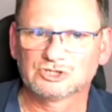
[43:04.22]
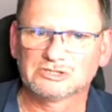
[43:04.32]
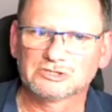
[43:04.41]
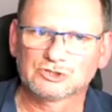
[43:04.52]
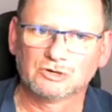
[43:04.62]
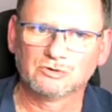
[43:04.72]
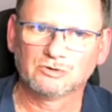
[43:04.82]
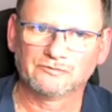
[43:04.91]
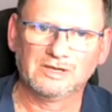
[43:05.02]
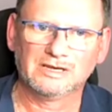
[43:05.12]
show a
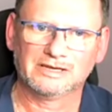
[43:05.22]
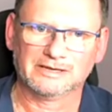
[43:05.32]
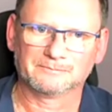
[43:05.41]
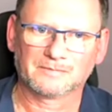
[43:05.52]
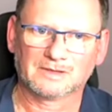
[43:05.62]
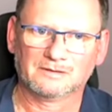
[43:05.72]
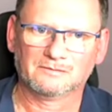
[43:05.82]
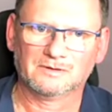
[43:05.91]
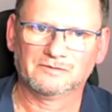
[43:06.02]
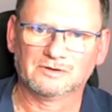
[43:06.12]
feeling,
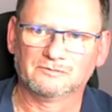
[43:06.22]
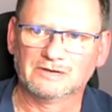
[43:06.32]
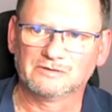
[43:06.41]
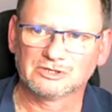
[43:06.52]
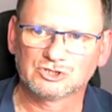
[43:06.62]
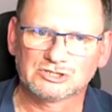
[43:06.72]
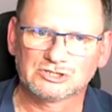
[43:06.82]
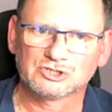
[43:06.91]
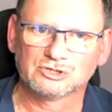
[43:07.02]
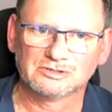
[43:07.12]
whenever you just
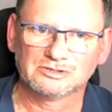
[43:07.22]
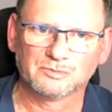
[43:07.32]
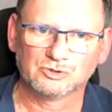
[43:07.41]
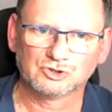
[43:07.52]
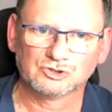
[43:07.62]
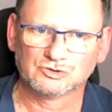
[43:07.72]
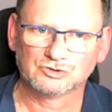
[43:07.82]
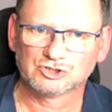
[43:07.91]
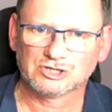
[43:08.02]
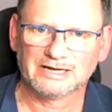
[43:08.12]
show an emotion to a
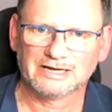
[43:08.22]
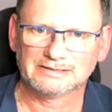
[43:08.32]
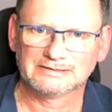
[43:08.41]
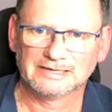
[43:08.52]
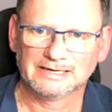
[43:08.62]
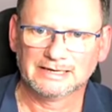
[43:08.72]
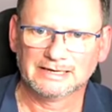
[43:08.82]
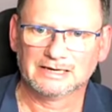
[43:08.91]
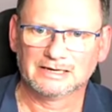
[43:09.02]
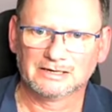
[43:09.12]
child,
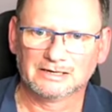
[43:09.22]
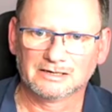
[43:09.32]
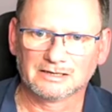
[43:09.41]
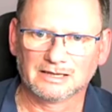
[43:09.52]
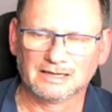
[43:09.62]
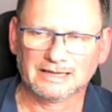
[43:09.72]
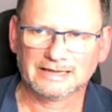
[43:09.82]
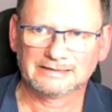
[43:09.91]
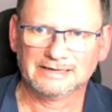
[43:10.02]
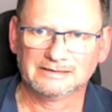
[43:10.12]

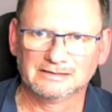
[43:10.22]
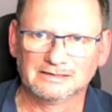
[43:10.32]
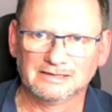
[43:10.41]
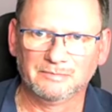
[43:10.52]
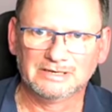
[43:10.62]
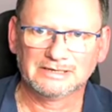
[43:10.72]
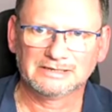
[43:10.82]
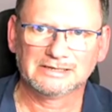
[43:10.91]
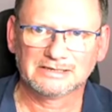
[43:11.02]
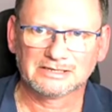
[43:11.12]
then
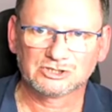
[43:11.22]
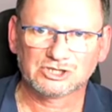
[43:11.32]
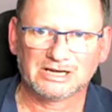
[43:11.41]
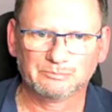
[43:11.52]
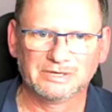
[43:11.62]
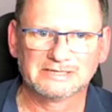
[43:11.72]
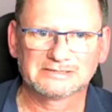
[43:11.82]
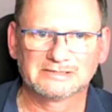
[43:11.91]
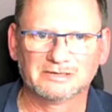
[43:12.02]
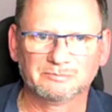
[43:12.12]
immediately the child picks
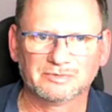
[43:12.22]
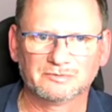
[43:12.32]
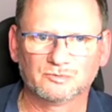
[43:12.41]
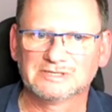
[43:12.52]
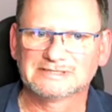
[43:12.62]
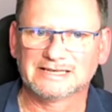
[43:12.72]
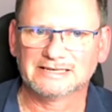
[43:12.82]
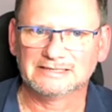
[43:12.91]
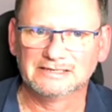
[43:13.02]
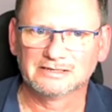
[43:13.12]
it up with this
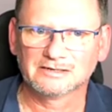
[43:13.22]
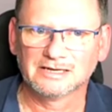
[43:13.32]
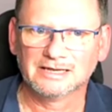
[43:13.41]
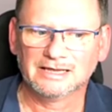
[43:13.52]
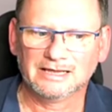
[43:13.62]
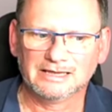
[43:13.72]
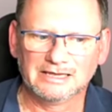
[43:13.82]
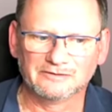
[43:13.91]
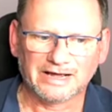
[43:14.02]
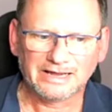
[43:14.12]
idea,
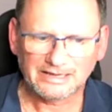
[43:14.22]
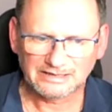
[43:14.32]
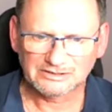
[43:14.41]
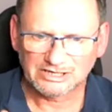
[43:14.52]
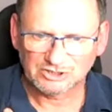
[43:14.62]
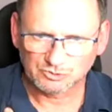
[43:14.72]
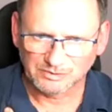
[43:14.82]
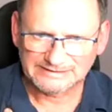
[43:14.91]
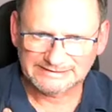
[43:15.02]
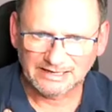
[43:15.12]
if I can change
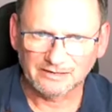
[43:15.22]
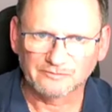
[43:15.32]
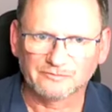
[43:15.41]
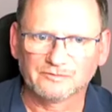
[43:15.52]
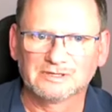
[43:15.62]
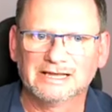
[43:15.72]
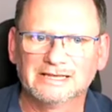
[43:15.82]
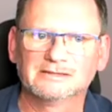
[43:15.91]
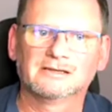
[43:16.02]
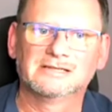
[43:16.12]
myself,
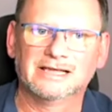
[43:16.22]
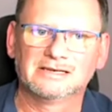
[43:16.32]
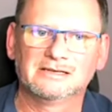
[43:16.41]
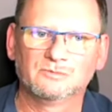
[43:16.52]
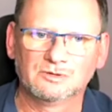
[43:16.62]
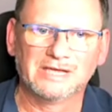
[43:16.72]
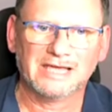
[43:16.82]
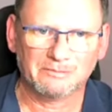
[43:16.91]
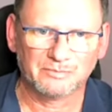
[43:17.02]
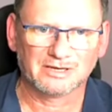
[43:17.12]
then daddy will be
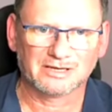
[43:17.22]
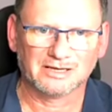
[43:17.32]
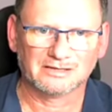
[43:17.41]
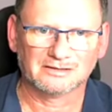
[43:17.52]
happy again.